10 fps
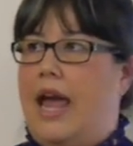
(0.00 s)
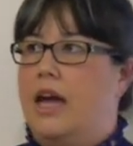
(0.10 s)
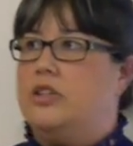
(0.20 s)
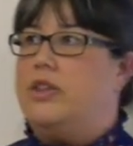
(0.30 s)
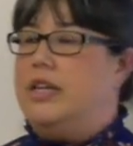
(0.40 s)

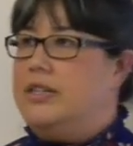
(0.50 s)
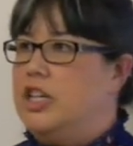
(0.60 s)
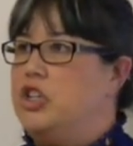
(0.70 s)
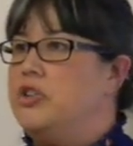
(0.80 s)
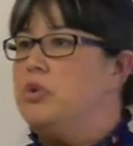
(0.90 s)
and the
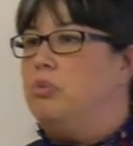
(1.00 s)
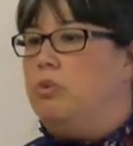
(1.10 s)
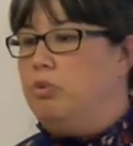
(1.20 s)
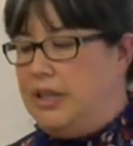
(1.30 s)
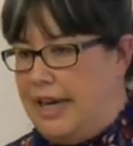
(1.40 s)
indigenous
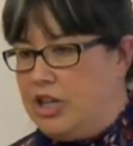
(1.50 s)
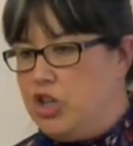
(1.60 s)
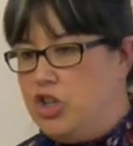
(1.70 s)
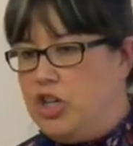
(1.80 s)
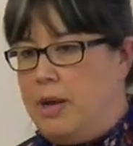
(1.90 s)

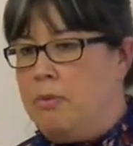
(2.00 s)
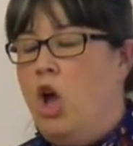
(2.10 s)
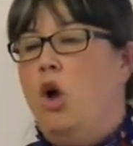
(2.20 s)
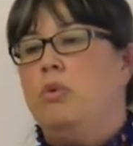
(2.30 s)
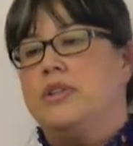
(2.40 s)
relationship
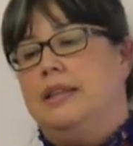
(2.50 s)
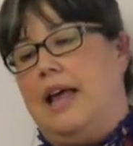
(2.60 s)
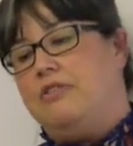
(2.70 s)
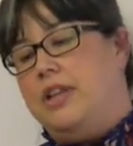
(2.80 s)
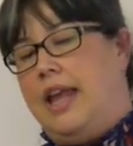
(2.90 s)
was
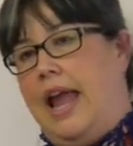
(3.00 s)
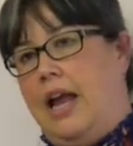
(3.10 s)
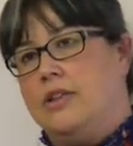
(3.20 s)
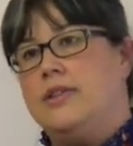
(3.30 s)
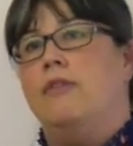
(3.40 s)
left in the
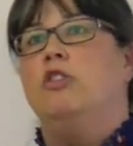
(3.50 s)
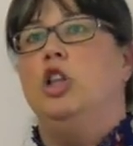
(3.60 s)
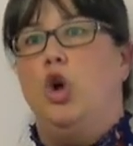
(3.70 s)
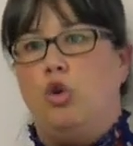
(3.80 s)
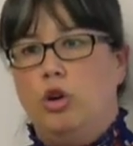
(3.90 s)
hands of
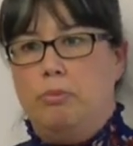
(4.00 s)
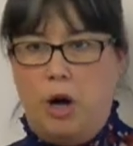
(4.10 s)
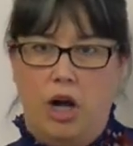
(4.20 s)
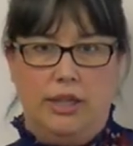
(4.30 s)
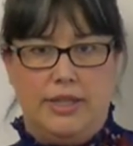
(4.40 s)
local
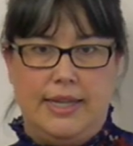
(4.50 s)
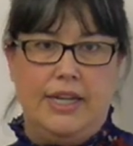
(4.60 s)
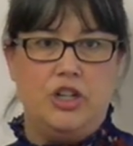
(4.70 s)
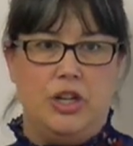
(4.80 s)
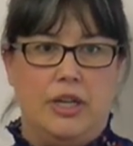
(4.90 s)

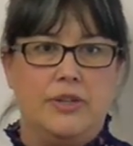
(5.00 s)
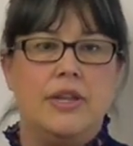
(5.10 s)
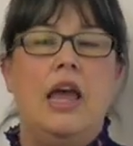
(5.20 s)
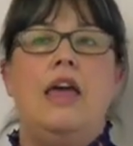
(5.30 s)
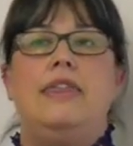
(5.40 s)
politicians,
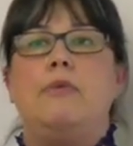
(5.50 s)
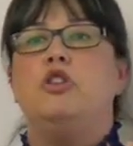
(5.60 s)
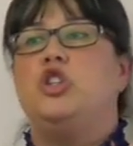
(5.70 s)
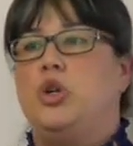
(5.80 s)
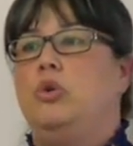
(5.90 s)
they
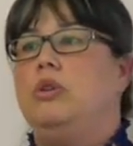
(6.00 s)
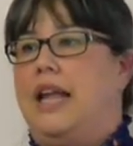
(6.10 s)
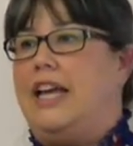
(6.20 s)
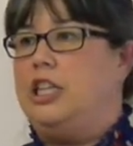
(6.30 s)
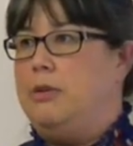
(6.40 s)
would too
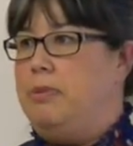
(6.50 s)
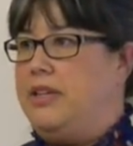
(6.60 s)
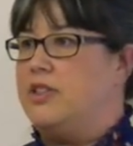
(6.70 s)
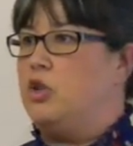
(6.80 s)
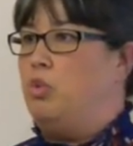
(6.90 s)
likely be
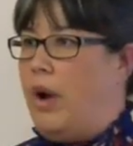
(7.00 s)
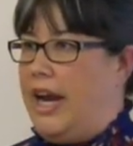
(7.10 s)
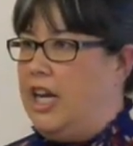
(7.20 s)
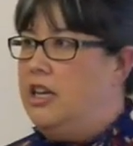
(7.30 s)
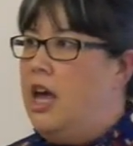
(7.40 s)

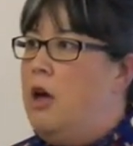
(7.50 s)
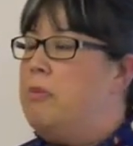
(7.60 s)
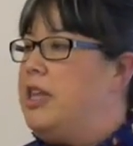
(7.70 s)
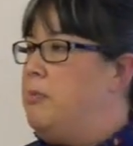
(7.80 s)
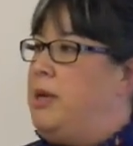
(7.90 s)
swayed
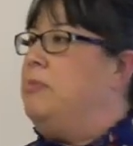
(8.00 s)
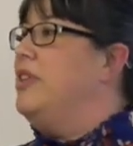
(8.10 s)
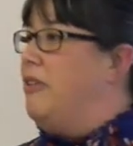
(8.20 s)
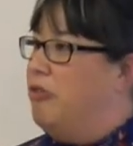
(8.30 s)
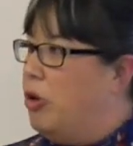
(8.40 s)
by the people
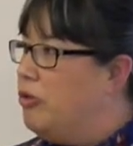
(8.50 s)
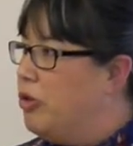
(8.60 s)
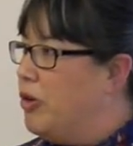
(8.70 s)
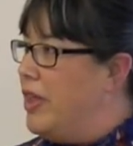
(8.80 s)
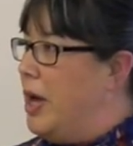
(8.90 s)
that vote
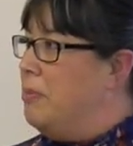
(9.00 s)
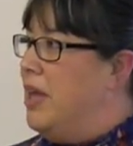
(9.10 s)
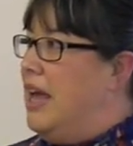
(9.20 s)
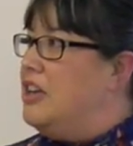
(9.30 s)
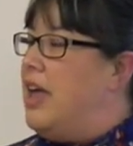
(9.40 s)
for them
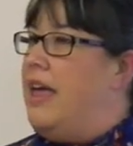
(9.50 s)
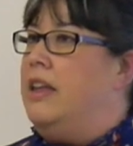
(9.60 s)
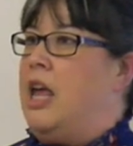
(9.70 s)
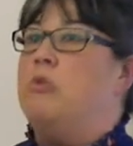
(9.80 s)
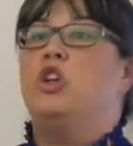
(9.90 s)

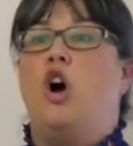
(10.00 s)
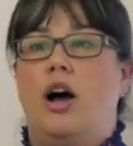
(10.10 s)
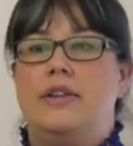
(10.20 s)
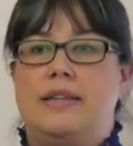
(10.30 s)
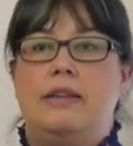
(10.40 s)
and it would
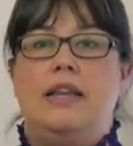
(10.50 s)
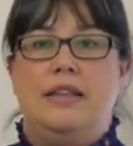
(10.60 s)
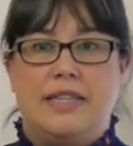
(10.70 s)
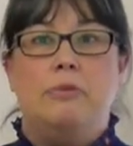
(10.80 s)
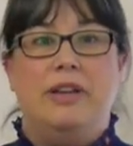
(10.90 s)
cause
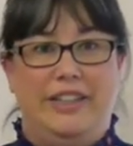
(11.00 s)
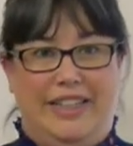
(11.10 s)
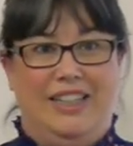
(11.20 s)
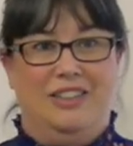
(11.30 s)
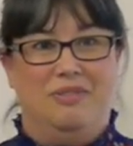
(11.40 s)
instability.